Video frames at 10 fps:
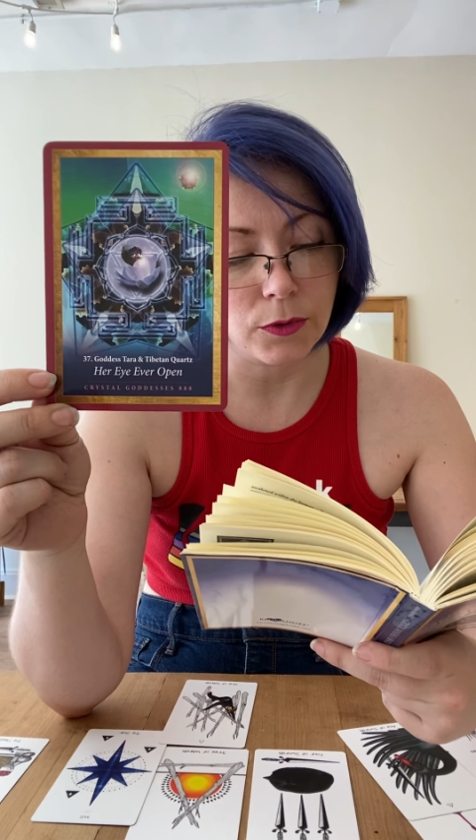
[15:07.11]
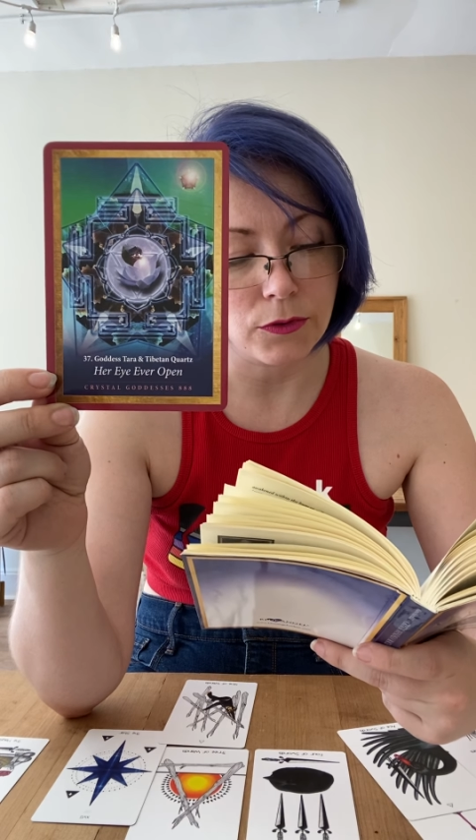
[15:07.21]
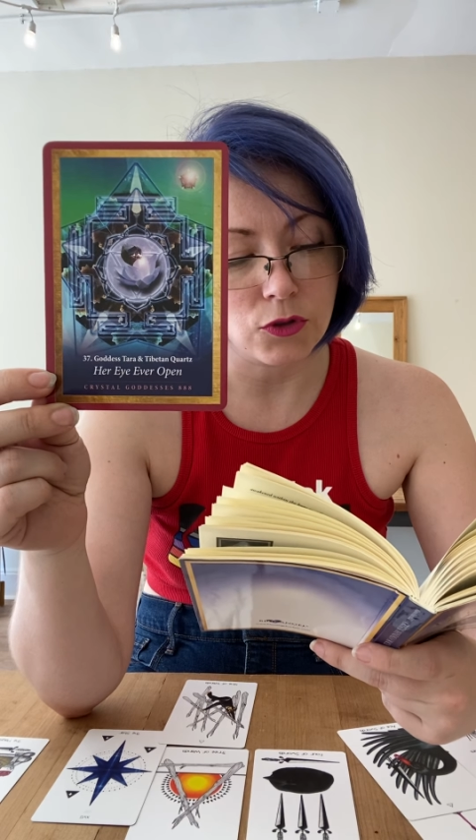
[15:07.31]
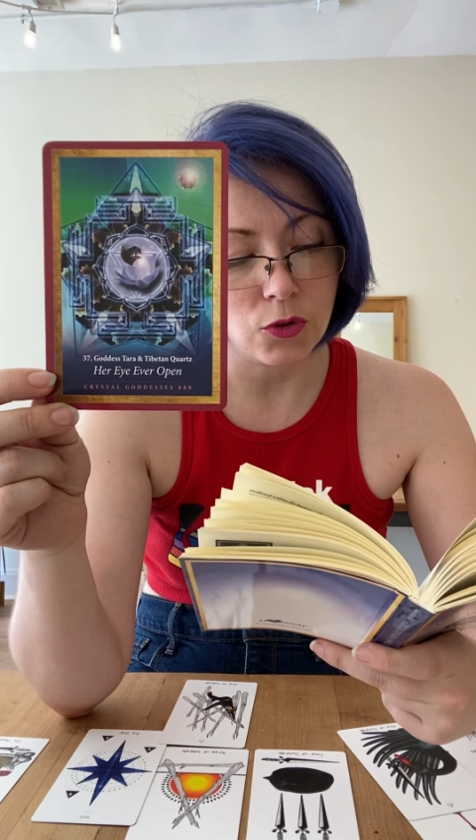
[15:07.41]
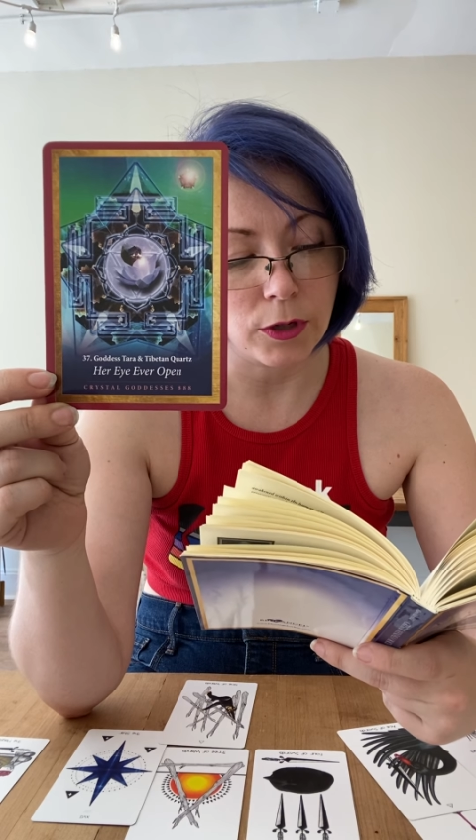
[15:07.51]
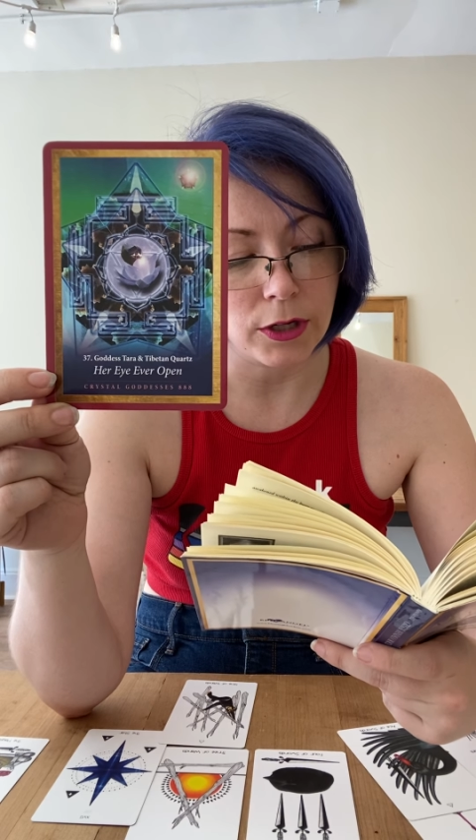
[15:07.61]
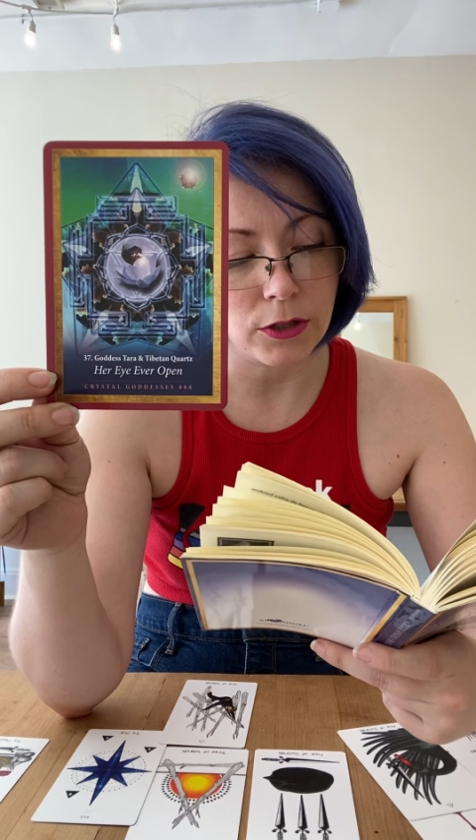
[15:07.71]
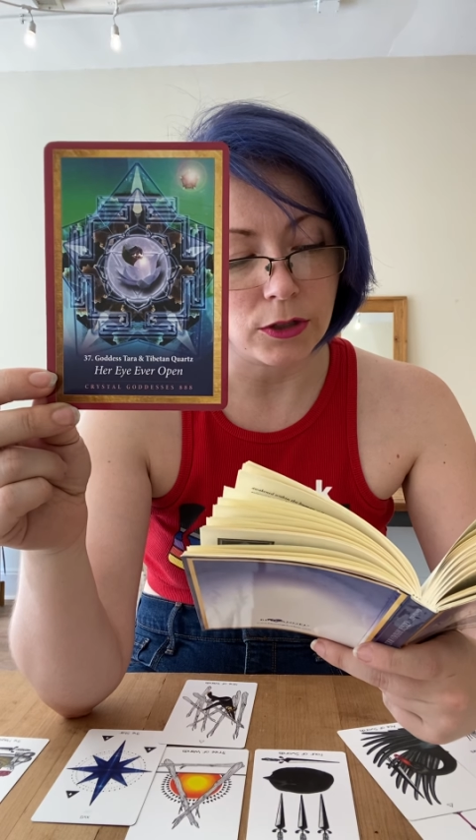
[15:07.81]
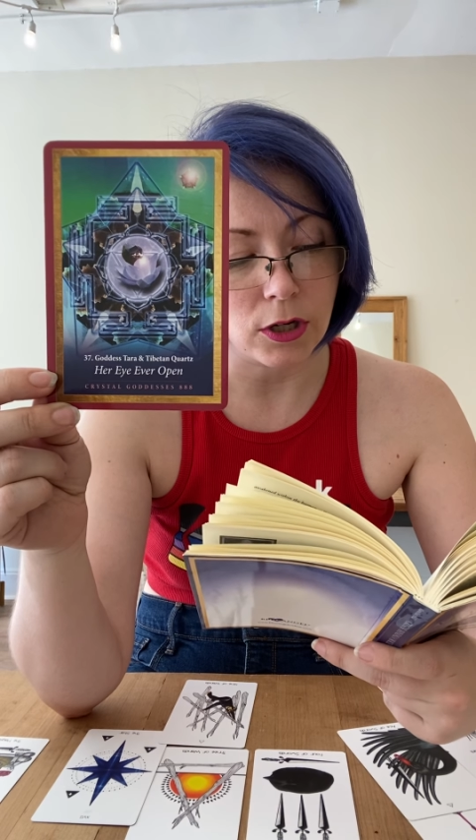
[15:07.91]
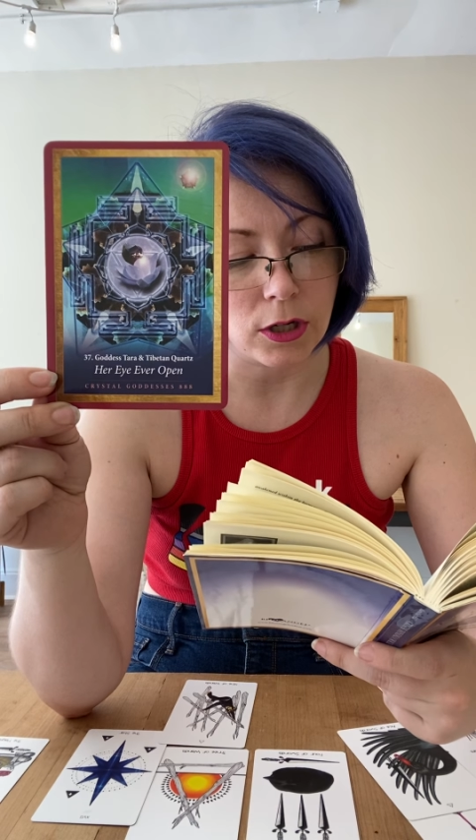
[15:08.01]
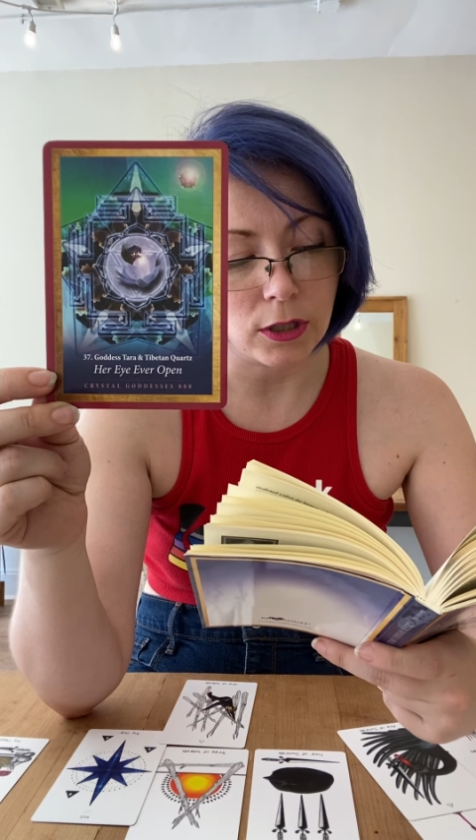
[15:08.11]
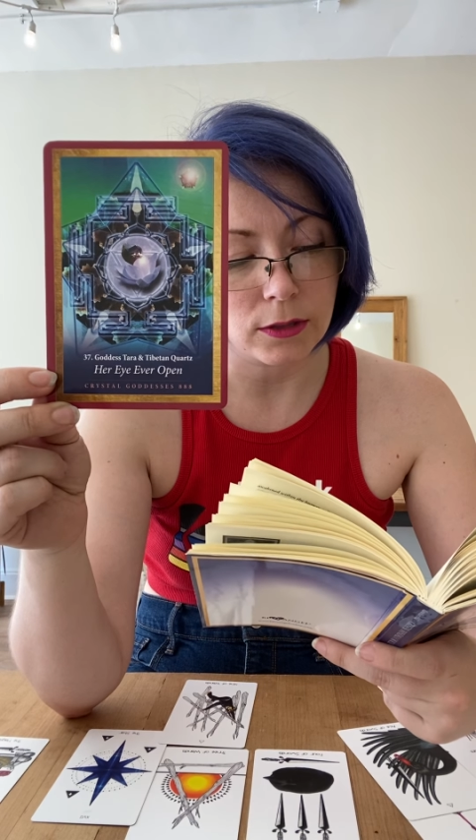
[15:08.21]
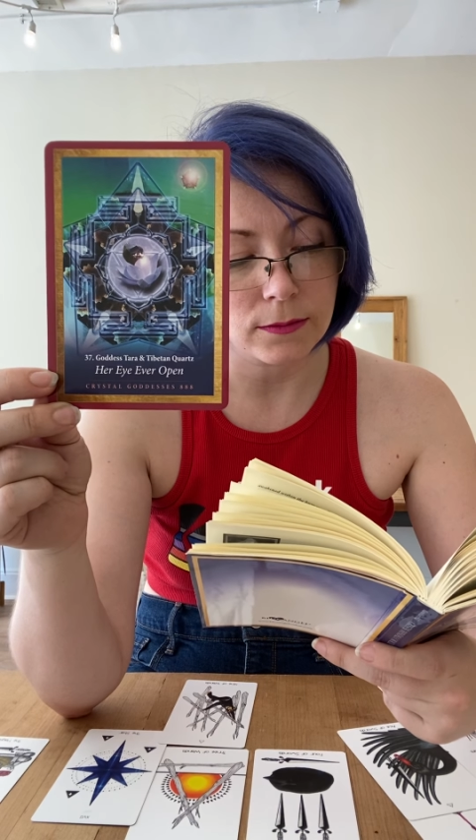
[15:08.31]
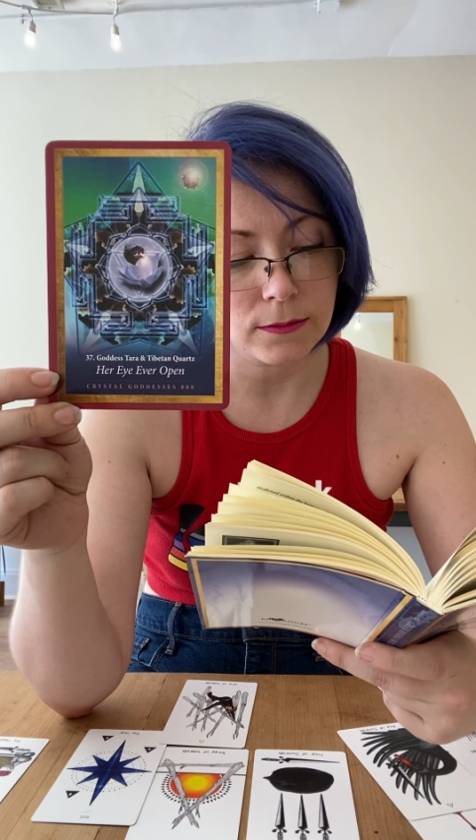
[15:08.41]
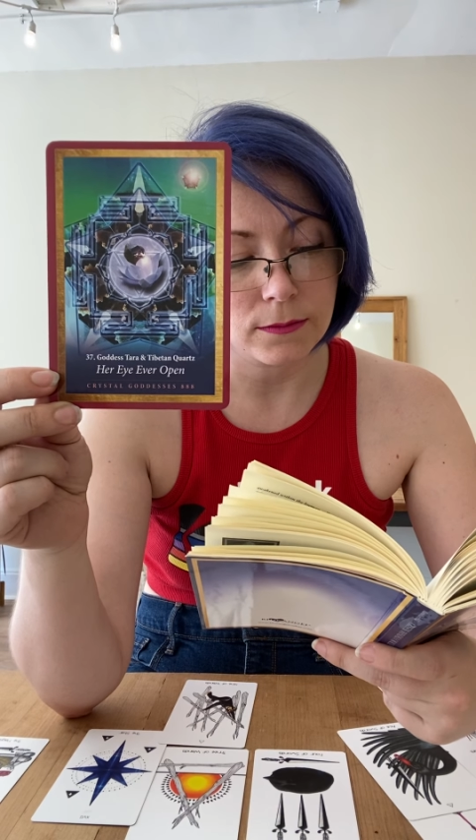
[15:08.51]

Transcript: with joy in your heart.